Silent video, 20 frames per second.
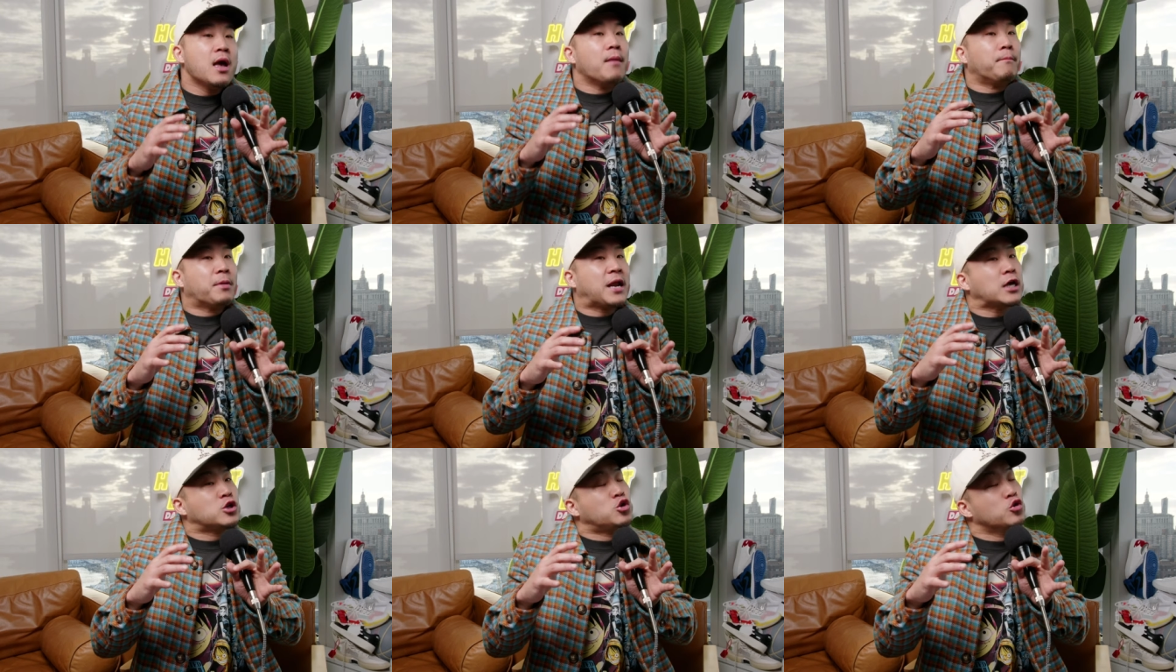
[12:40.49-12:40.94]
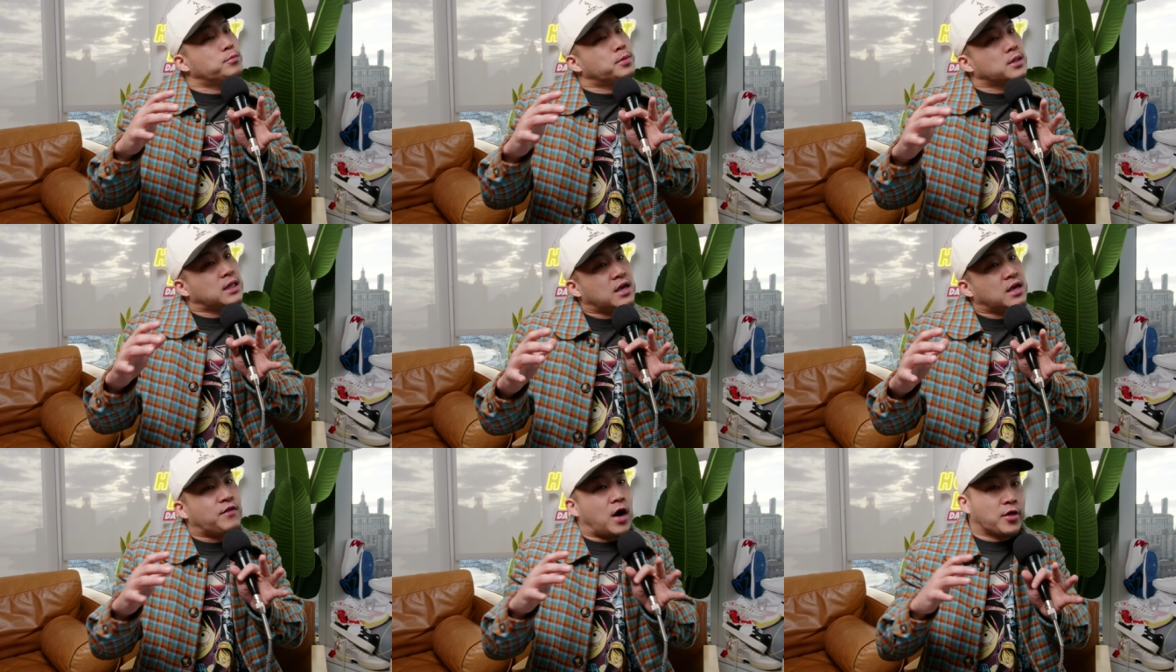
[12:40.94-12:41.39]
but I do
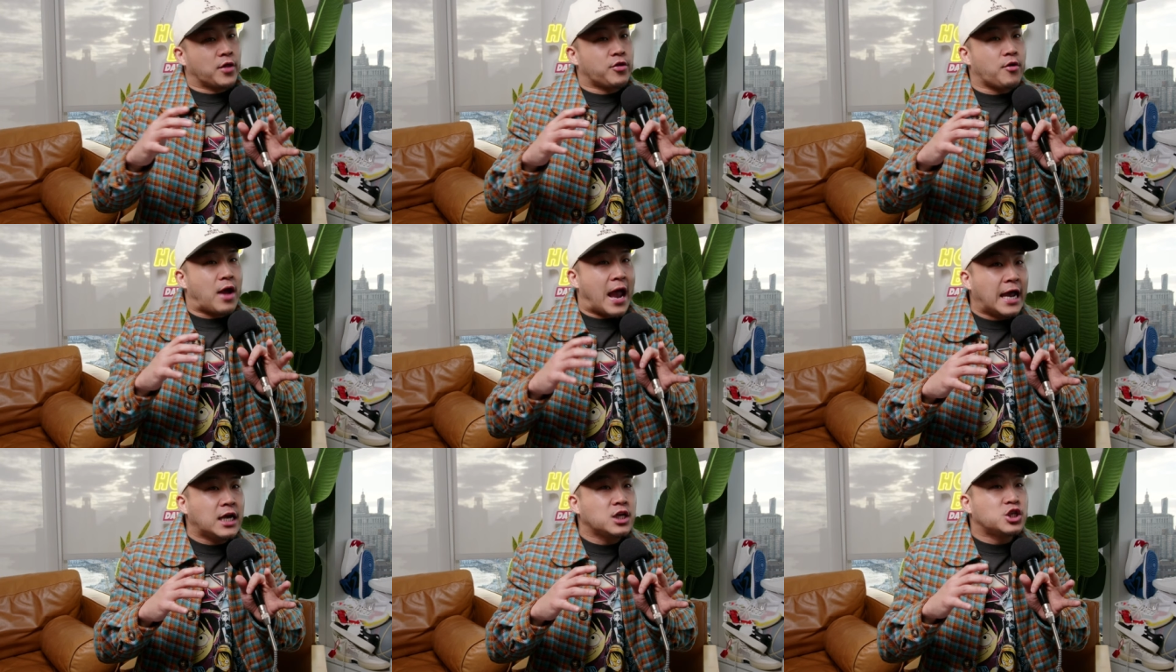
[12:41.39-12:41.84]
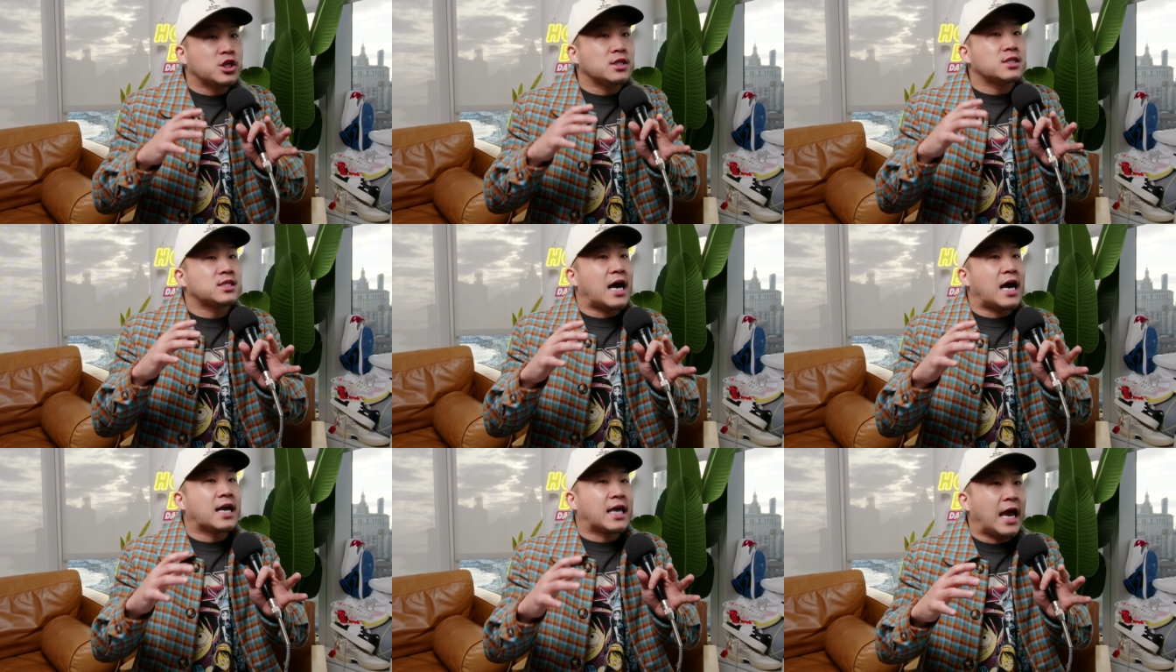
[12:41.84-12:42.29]
believe other
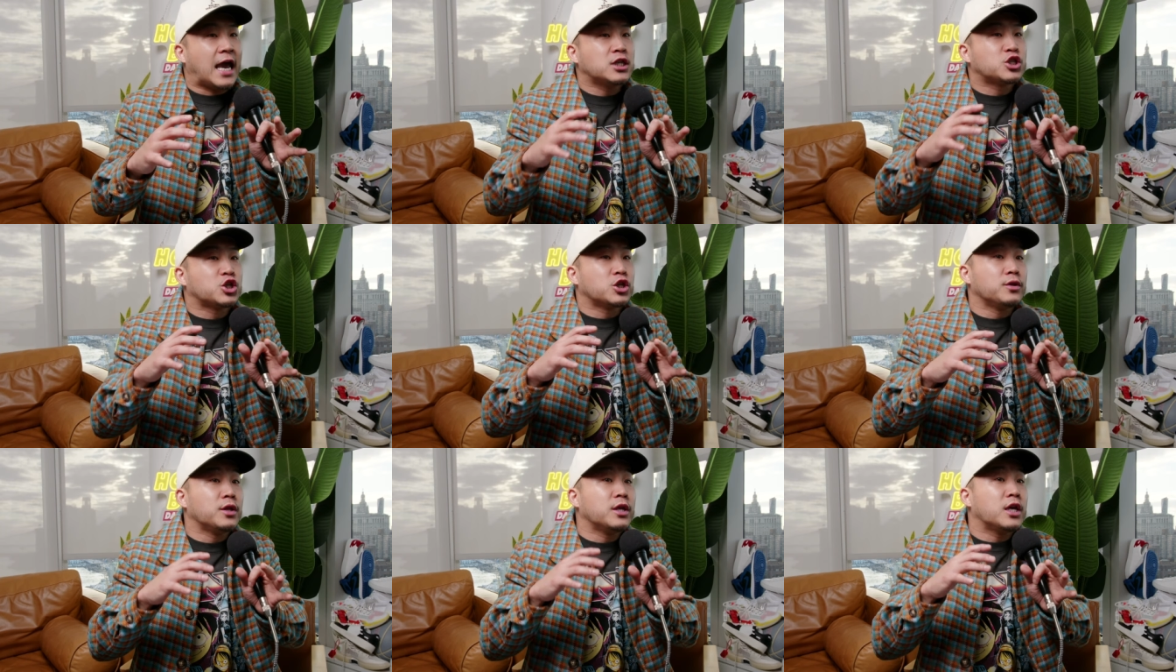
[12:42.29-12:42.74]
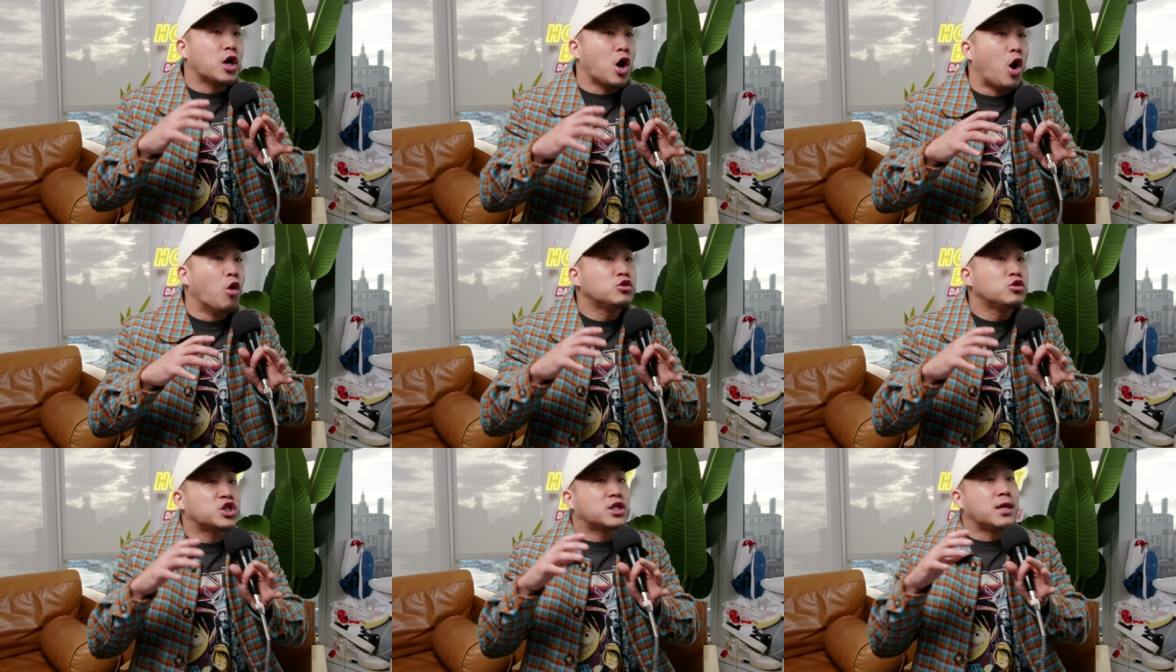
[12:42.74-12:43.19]
Asians occasionally
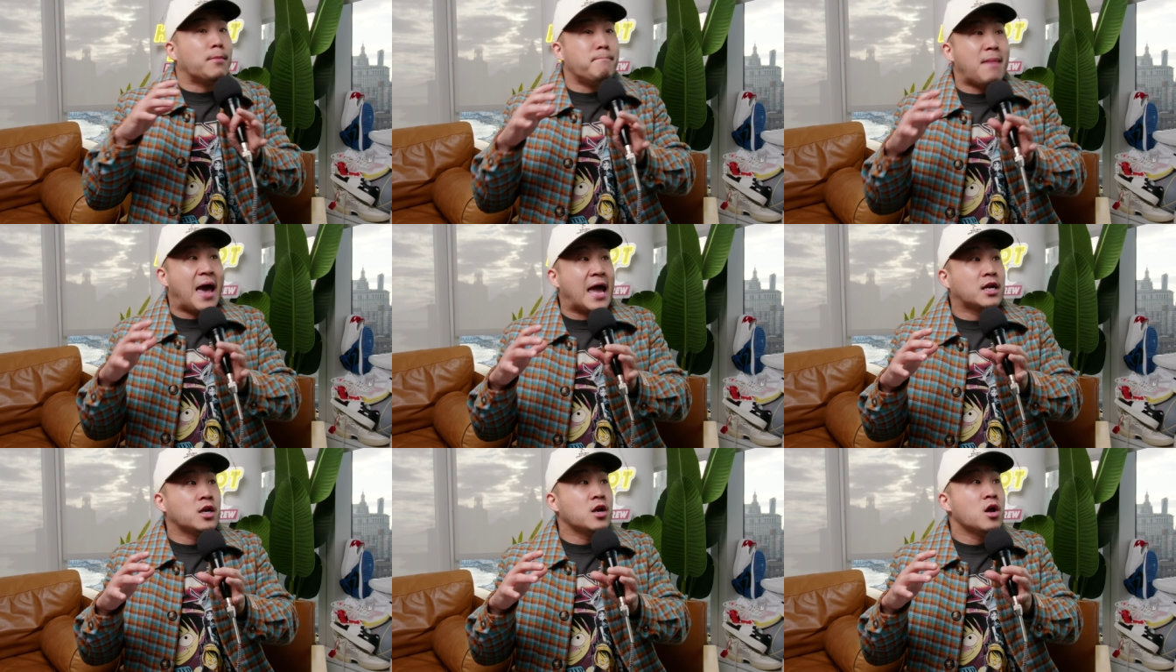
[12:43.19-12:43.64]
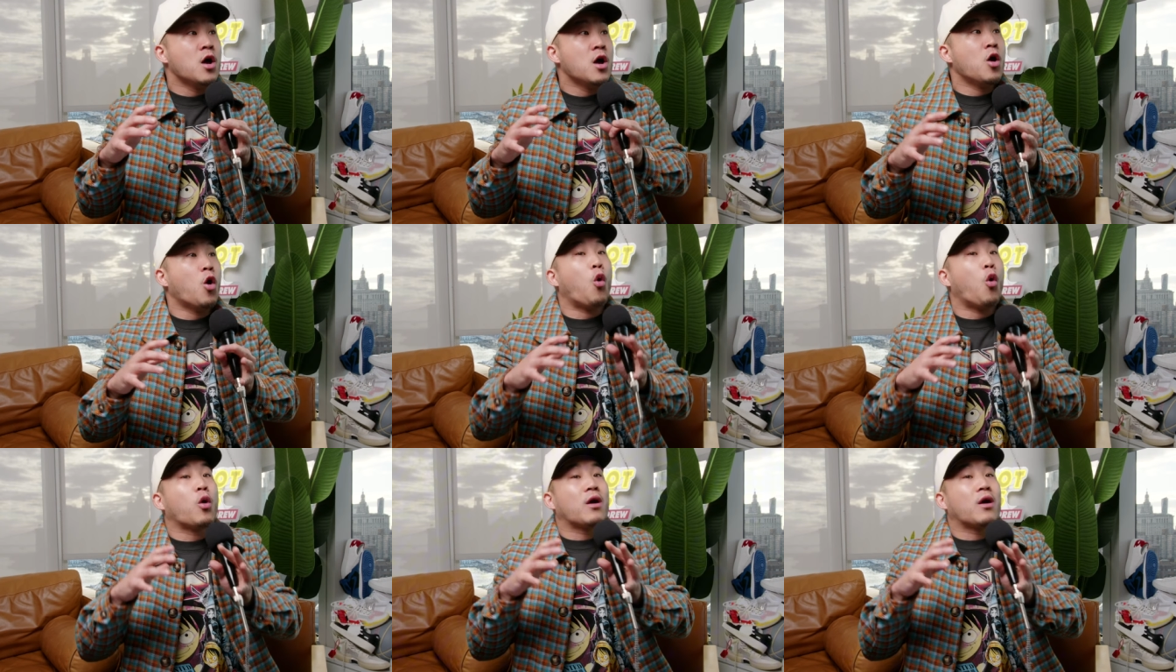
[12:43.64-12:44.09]
coach the men
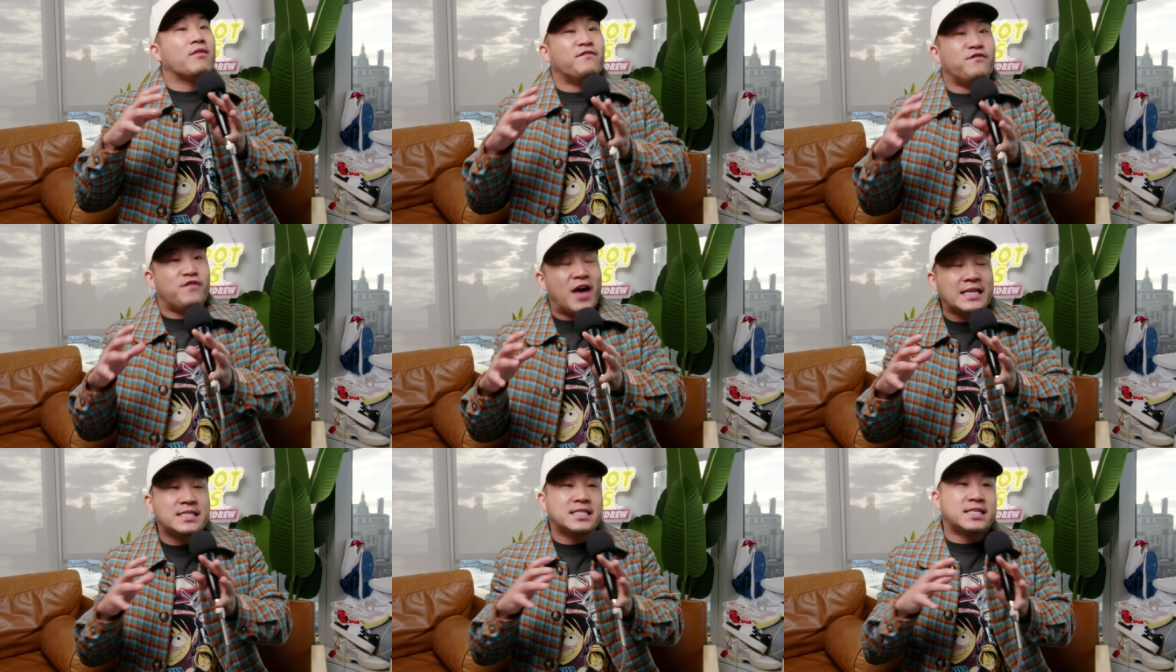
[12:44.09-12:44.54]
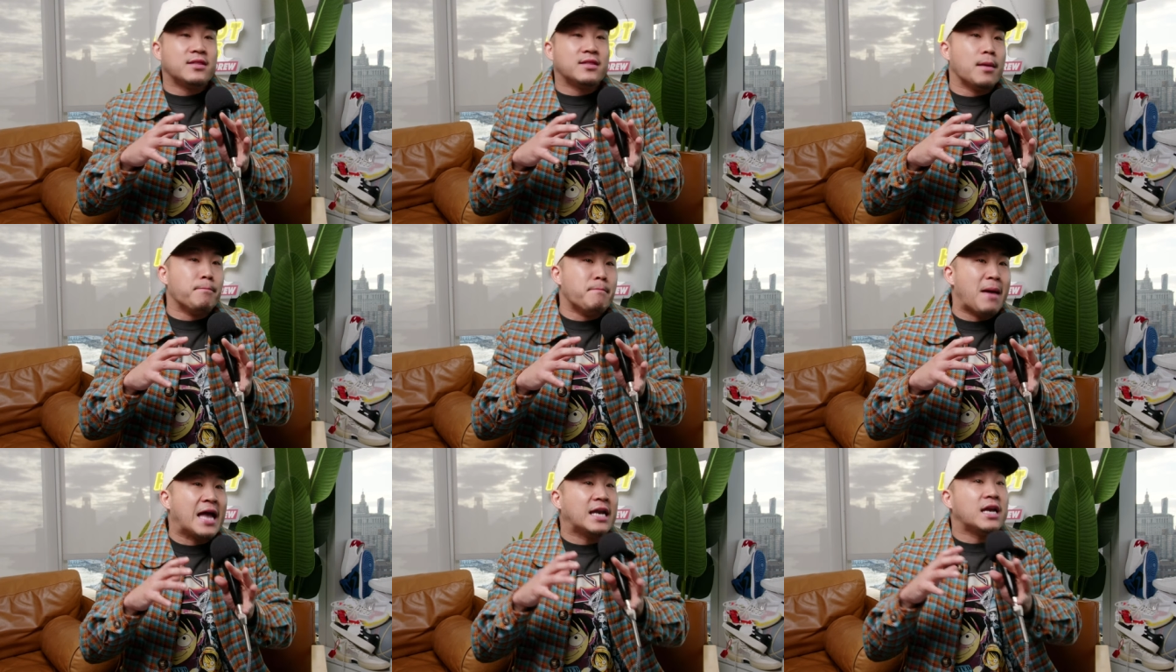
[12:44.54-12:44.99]
or invest in the
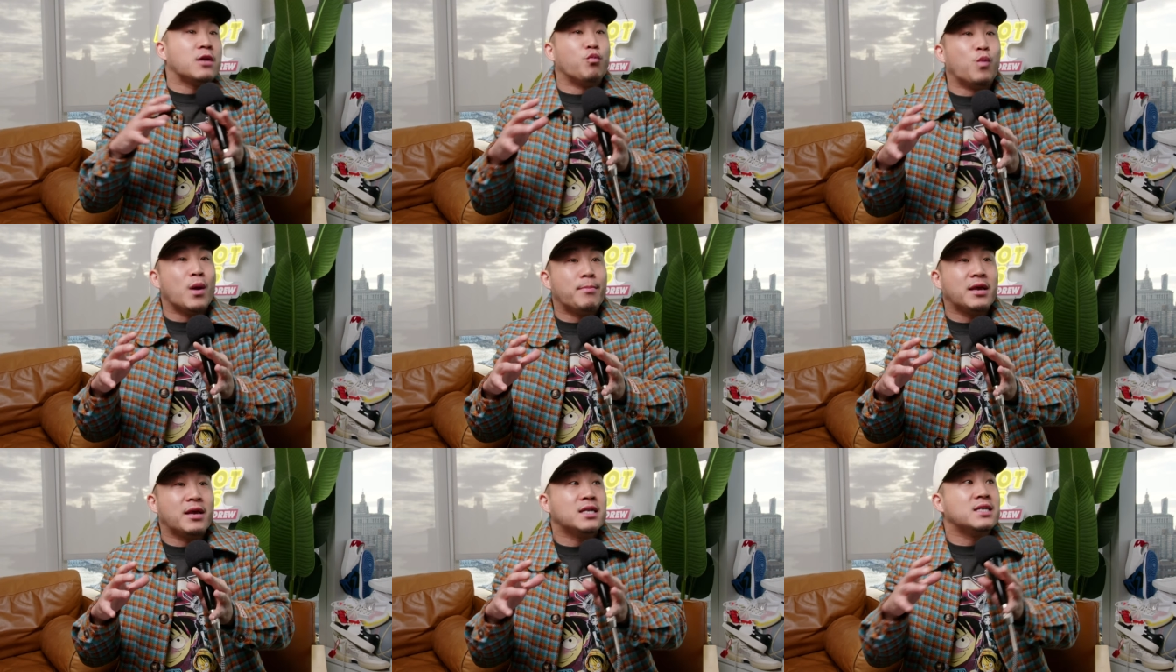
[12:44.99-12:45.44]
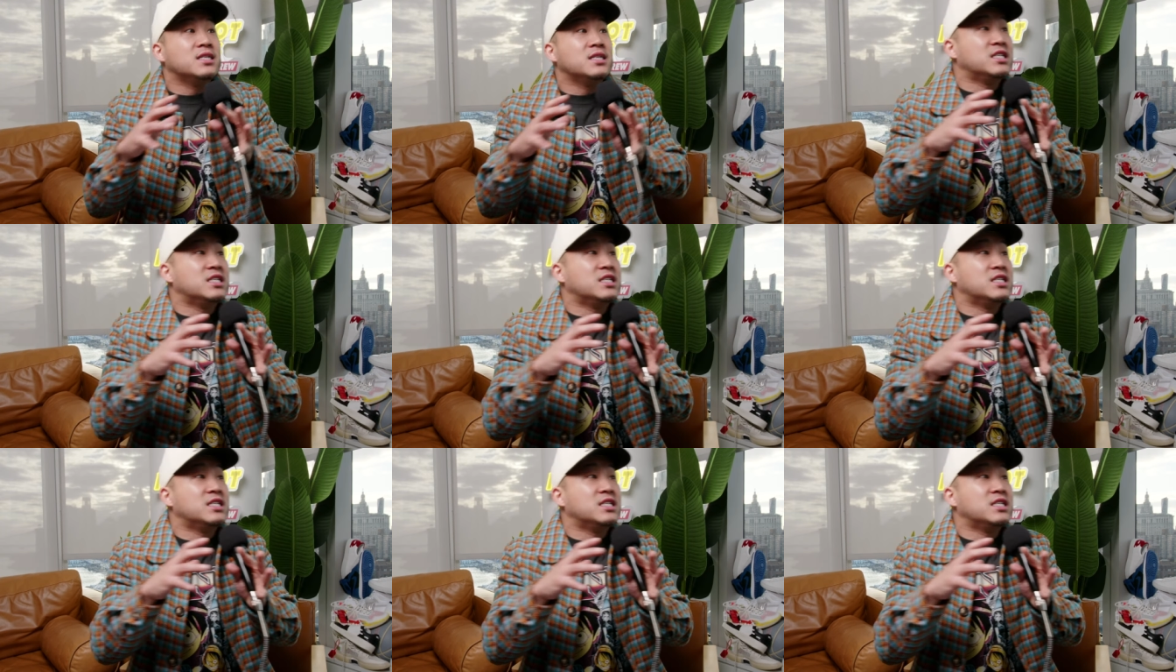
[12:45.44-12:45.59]
men and women